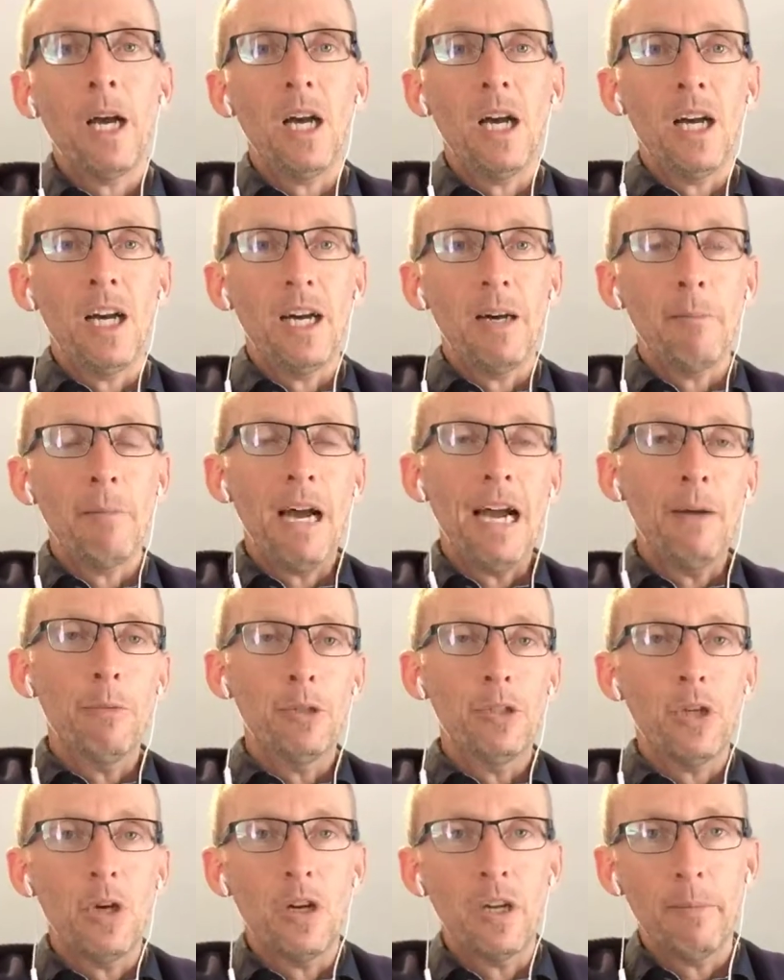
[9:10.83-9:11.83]
I
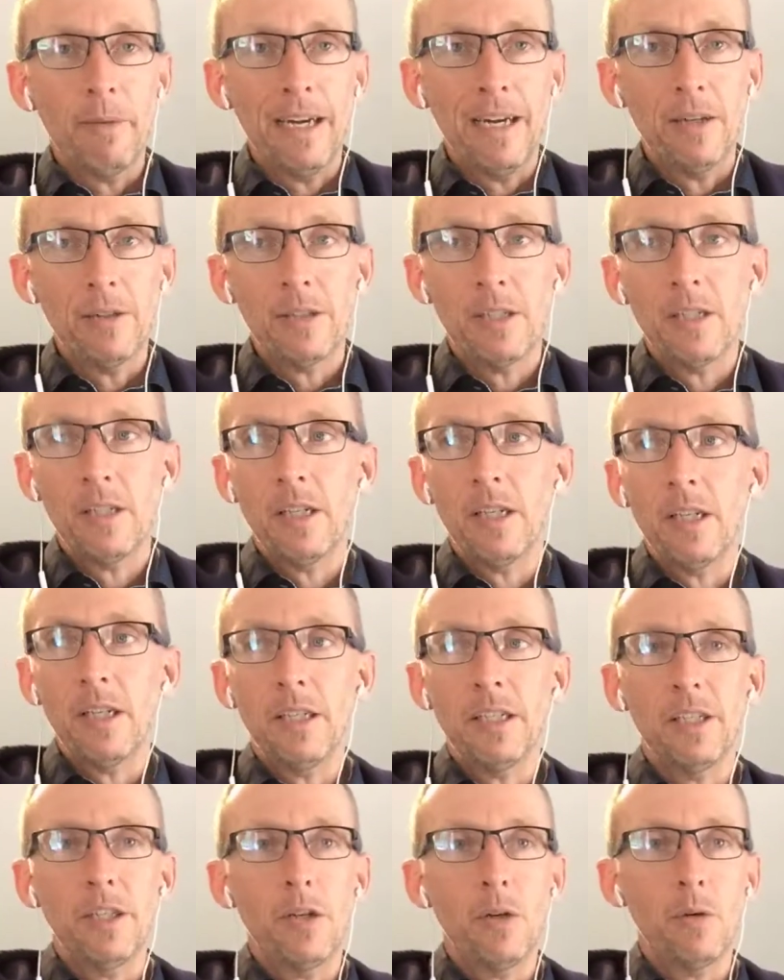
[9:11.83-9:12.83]
would talk about,
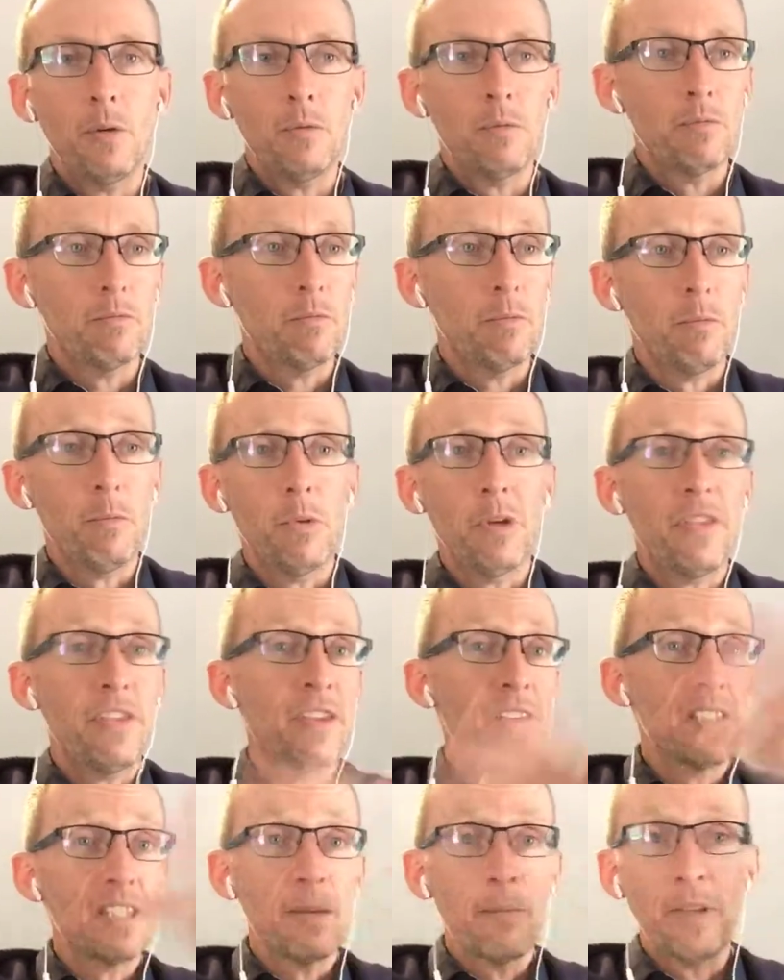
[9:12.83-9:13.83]

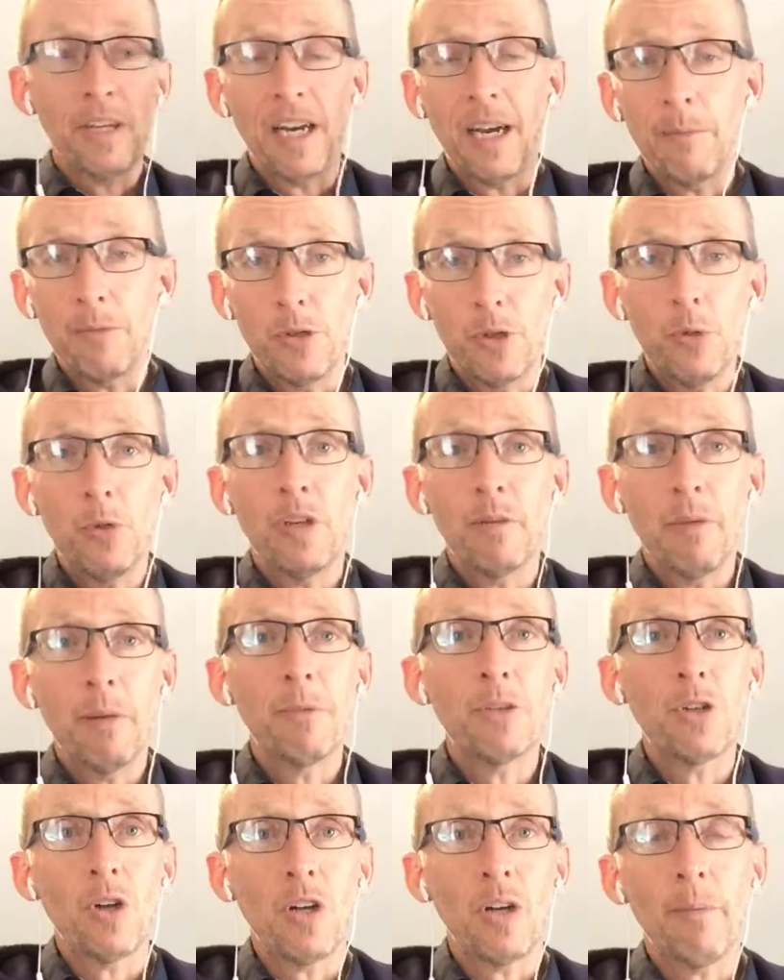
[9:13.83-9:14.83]
within something I'm doing,
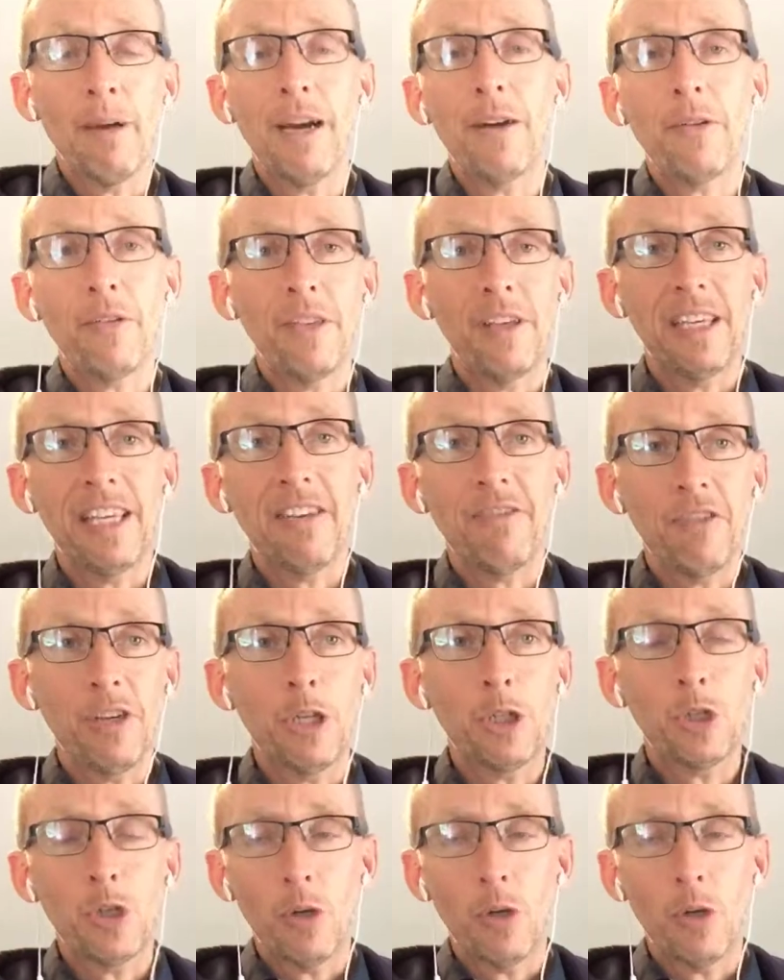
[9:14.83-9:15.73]
maybe talk about Thinkific.